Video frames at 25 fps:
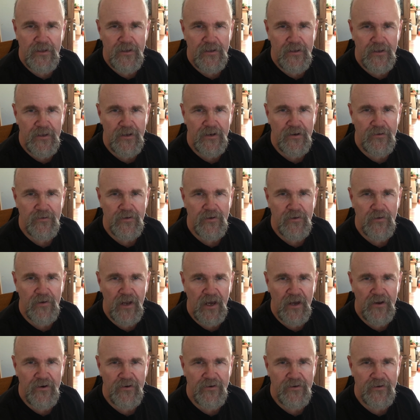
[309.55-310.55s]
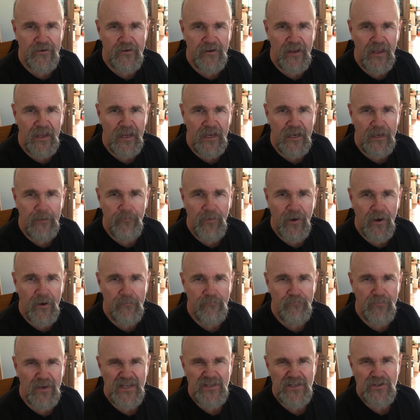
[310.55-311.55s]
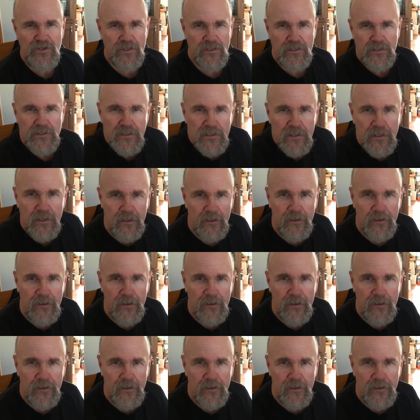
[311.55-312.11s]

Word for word: you know, doing 180 pound benches.